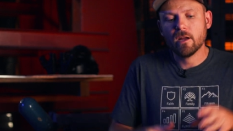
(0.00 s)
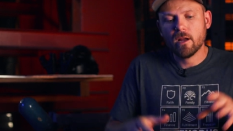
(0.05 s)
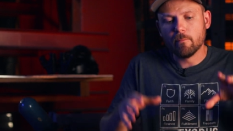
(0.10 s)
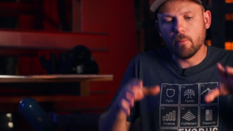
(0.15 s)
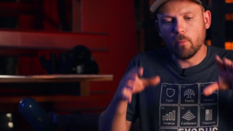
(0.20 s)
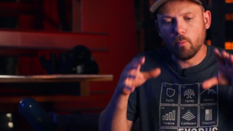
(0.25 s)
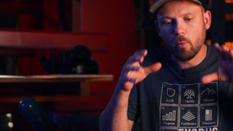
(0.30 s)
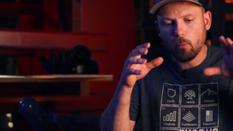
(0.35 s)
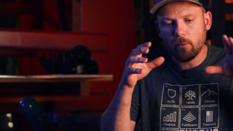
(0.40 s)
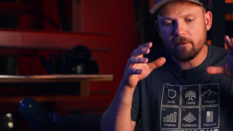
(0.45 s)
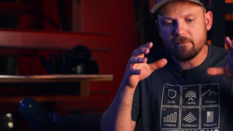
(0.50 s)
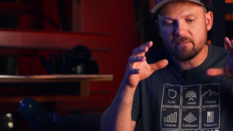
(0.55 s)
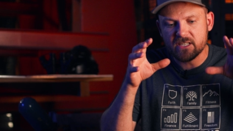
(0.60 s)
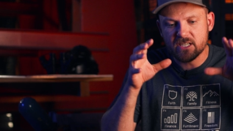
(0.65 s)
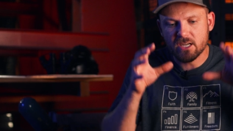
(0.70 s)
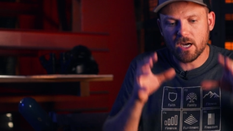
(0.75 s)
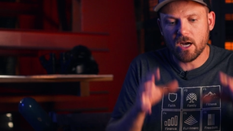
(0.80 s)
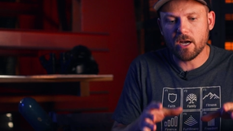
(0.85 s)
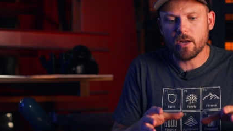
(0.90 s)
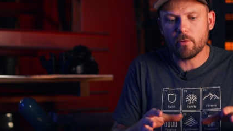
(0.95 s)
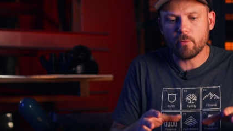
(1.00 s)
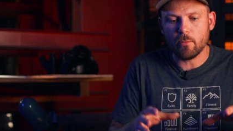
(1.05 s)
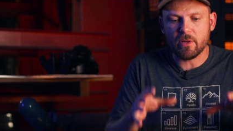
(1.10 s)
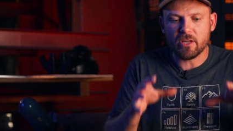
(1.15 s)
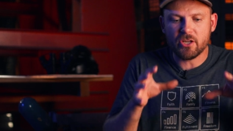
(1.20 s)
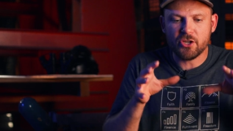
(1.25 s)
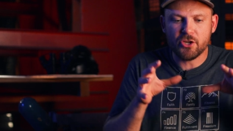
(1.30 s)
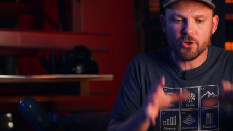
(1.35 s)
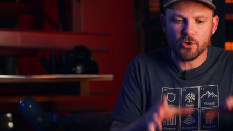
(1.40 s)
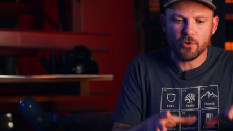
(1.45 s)
But what we've done when we
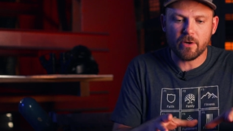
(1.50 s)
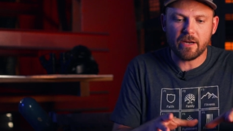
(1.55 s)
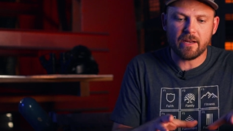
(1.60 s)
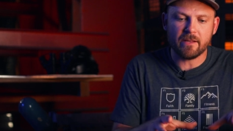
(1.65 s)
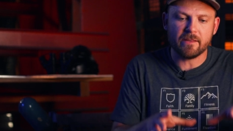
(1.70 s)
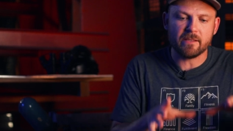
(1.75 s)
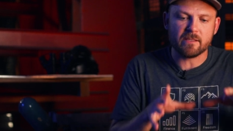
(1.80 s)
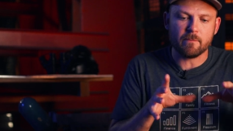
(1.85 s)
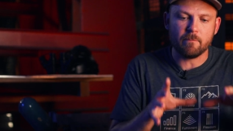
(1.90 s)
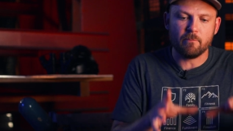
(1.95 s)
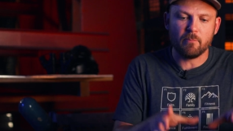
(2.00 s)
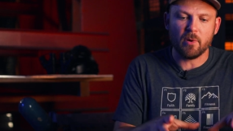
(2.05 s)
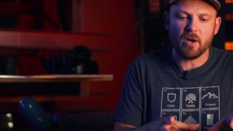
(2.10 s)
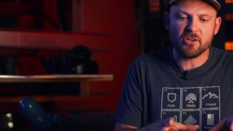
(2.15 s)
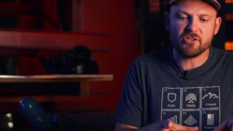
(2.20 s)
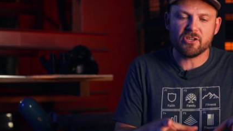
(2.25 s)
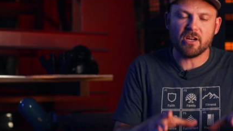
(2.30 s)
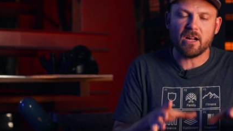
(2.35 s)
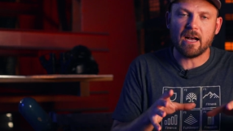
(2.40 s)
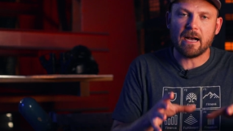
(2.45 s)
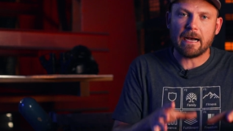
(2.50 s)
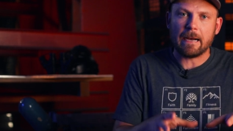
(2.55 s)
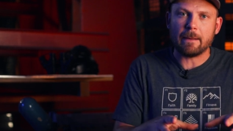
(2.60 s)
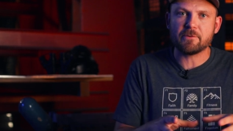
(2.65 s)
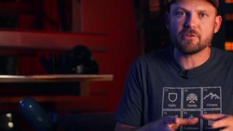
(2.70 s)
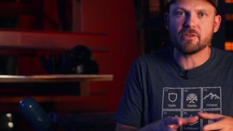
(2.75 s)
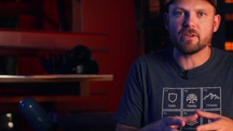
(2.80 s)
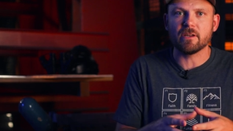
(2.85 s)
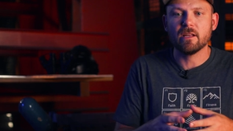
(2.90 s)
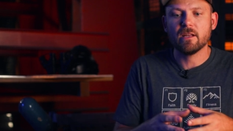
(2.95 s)
curated this budget
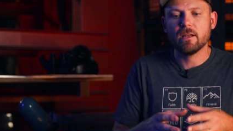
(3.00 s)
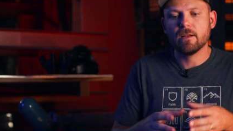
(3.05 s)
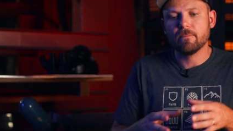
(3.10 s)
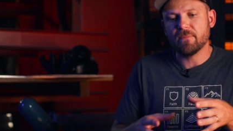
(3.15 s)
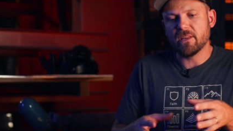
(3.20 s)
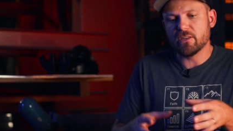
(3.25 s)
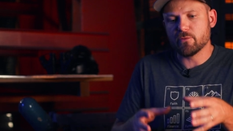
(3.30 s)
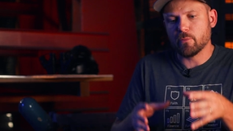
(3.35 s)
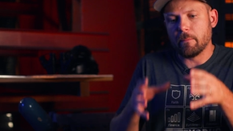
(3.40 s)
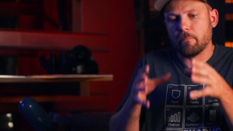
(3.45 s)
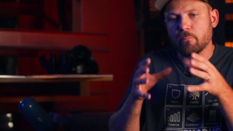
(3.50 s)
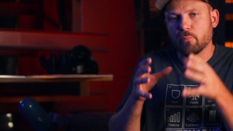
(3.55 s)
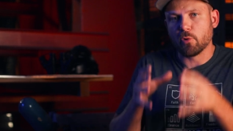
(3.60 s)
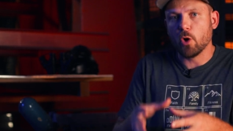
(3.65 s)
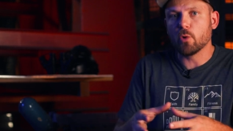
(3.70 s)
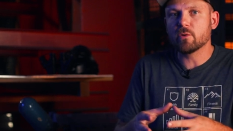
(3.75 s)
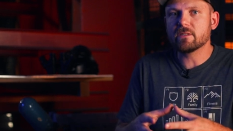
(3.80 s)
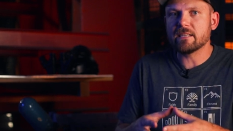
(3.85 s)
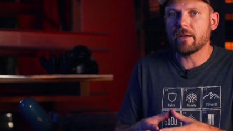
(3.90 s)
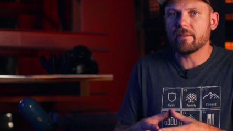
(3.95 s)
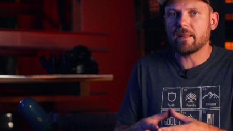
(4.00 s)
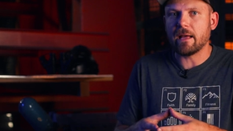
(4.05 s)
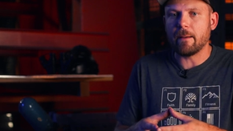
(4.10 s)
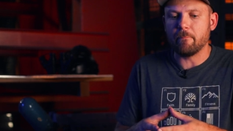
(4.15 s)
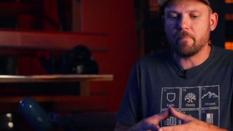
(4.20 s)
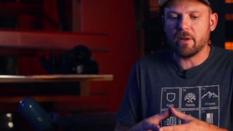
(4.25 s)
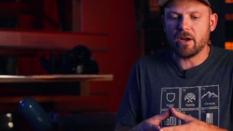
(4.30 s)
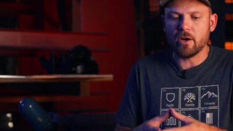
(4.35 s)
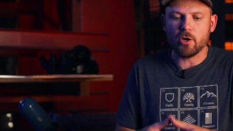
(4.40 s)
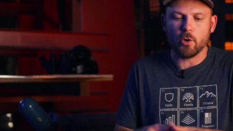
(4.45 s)
option is we broke down
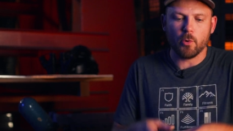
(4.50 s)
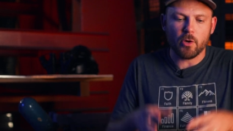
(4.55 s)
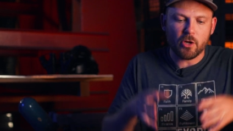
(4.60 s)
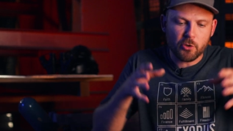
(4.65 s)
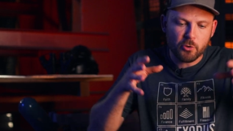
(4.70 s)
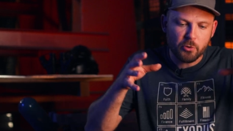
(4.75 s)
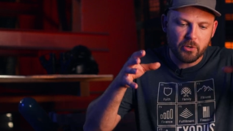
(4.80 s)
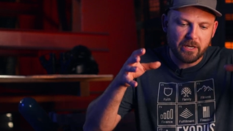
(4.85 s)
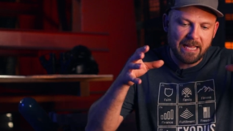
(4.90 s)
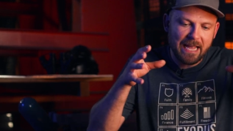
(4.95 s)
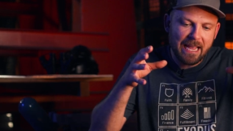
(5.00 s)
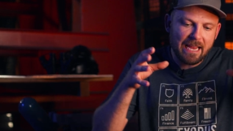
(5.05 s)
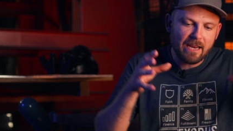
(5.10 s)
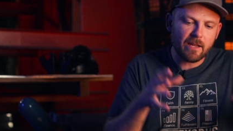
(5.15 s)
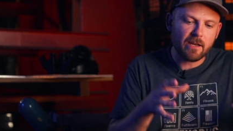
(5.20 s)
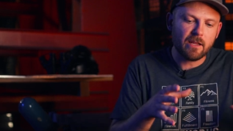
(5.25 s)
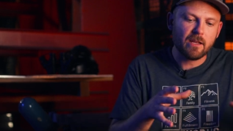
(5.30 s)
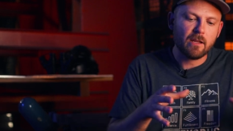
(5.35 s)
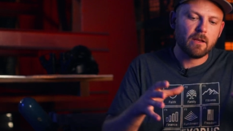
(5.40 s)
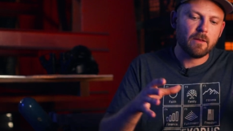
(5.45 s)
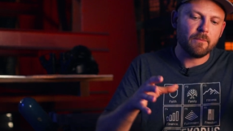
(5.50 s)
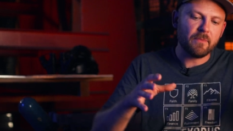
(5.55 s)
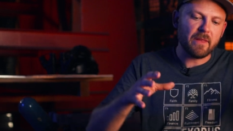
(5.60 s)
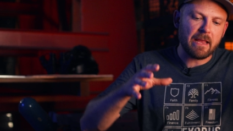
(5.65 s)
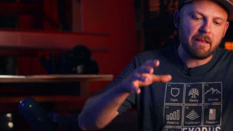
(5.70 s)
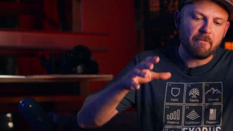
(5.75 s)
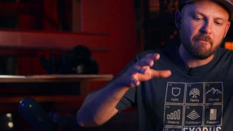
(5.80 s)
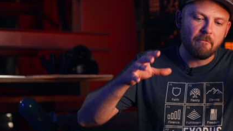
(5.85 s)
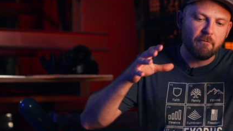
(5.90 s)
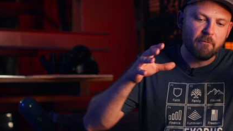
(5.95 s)
that barrier. We created
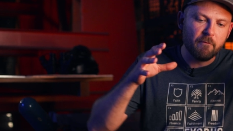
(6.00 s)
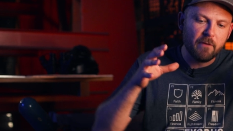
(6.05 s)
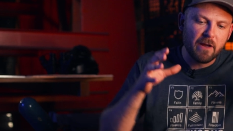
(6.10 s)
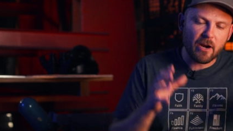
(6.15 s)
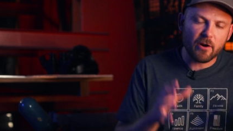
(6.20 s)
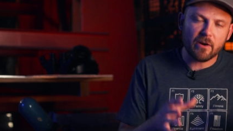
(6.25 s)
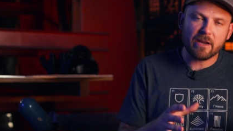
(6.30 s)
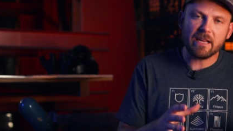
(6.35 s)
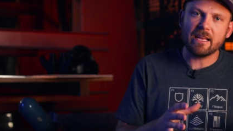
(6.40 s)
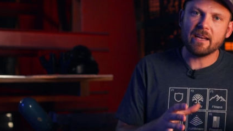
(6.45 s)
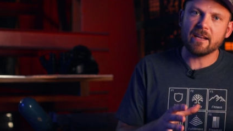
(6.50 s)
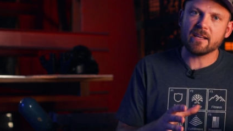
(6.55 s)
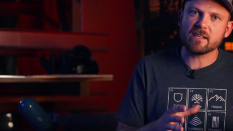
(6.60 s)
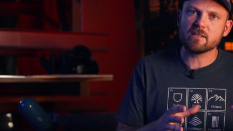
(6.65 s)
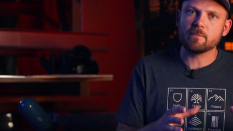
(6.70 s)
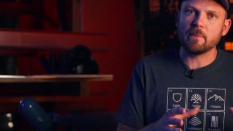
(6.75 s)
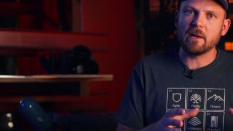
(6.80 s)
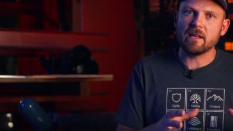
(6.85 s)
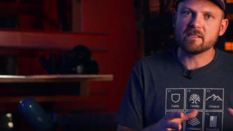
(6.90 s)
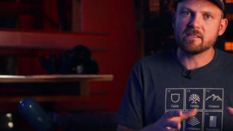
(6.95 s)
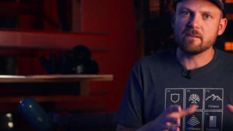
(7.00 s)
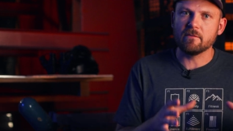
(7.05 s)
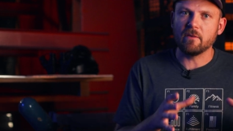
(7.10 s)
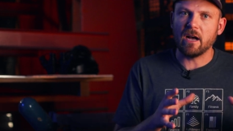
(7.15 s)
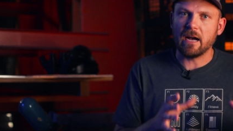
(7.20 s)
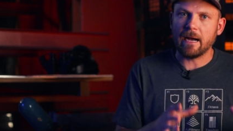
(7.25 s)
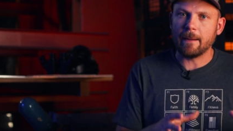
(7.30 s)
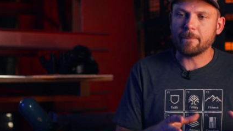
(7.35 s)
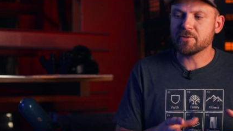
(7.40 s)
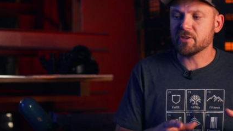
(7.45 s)
a very inexpensive
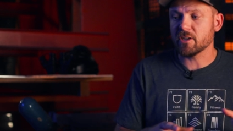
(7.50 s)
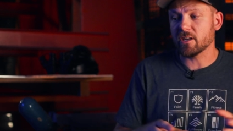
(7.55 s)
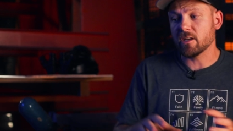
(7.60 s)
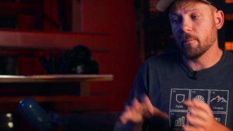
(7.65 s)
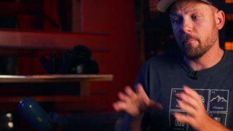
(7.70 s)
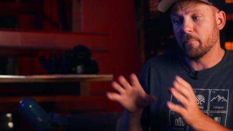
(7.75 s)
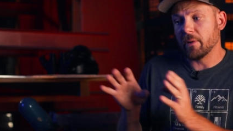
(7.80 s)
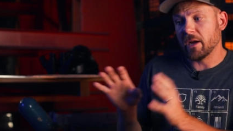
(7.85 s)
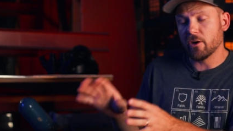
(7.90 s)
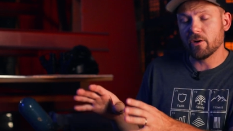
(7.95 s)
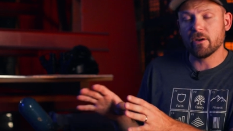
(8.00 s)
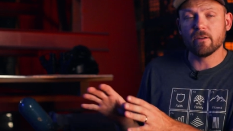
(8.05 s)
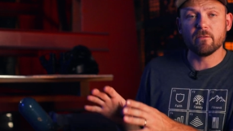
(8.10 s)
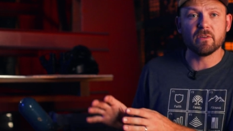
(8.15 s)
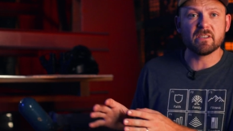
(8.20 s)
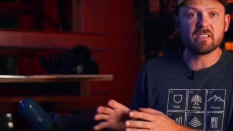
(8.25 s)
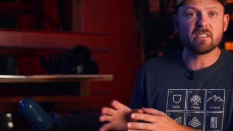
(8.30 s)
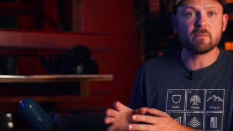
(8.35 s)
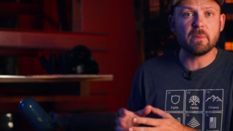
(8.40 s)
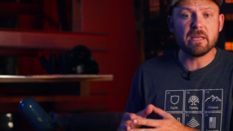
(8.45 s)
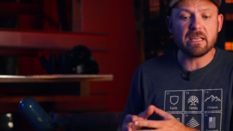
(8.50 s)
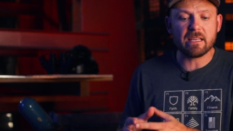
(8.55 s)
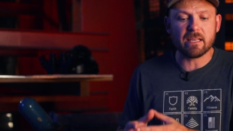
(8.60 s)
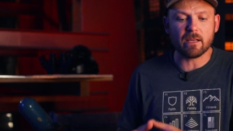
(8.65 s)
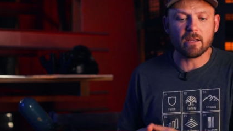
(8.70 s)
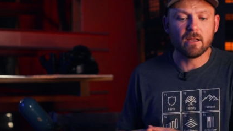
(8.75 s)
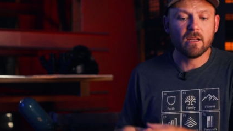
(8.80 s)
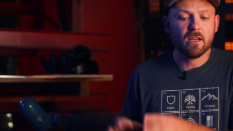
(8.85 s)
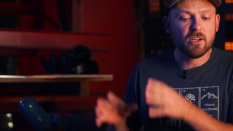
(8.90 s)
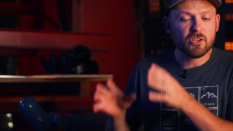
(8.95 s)
option, comparatively
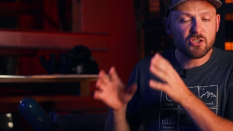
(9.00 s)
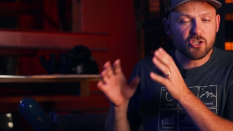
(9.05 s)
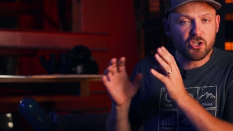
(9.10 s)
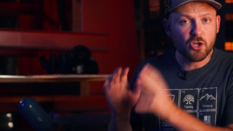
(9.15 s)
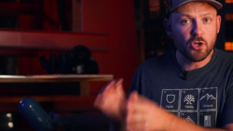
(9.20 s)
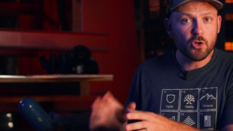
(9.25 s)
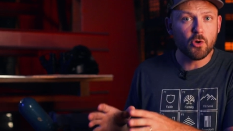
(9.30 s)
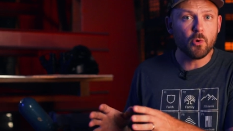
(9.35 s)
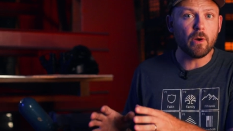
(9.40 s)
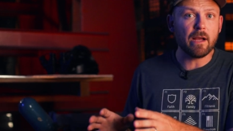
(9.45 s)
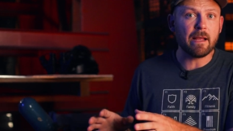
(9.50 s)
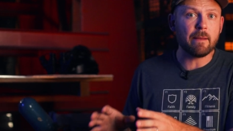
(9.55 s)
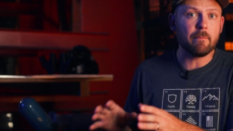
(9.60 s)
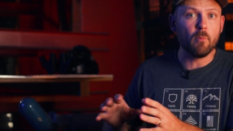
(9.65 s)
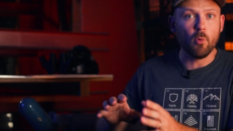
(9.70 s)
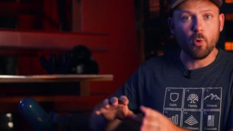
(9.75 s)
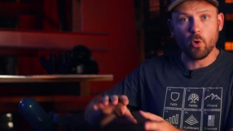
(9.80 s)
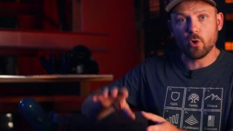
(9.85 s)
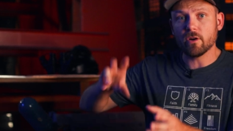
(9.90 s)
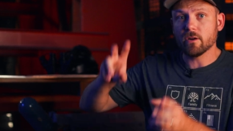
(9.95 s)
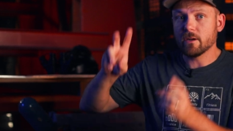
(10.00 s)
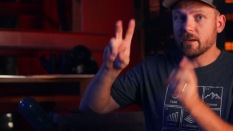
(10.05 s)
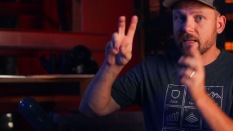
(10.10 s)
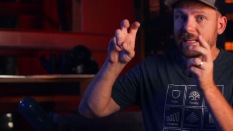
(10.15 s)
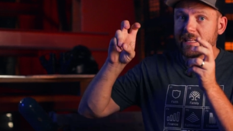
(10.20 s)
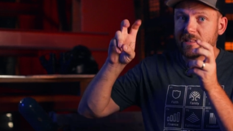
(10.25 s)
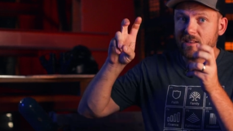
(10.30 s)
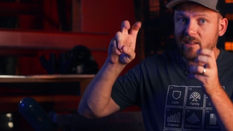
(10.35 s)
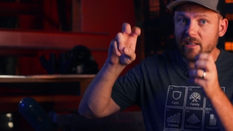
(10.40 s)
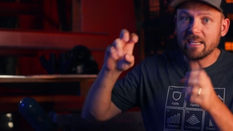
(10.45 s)
speaking, to a more
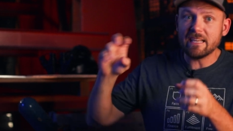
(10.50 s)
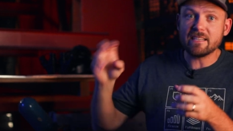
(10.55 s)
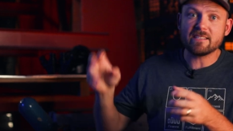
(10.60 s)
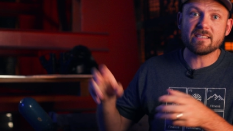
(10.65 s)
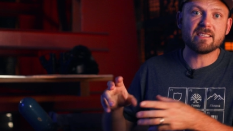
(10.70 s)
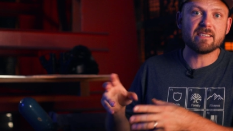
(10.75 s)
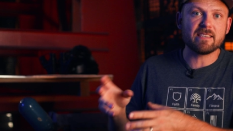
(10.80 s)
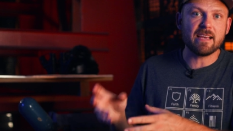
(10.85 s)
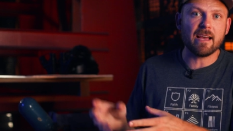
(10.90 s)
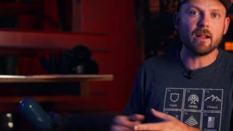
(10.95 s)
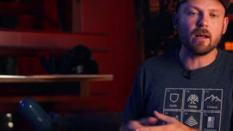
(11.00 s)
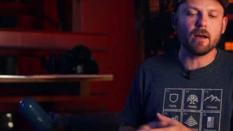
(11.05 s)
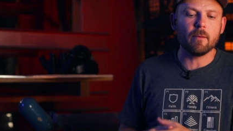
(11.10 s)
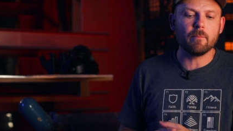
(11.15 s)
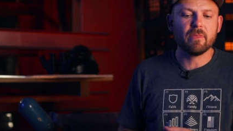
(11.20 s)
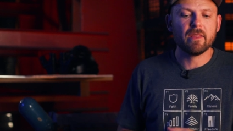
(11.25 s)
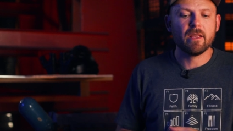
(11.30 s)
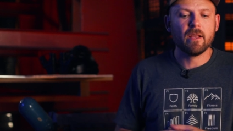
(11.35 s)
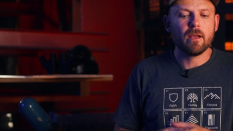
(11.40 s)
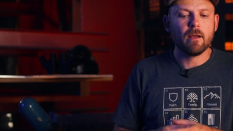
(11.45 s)
elite setup,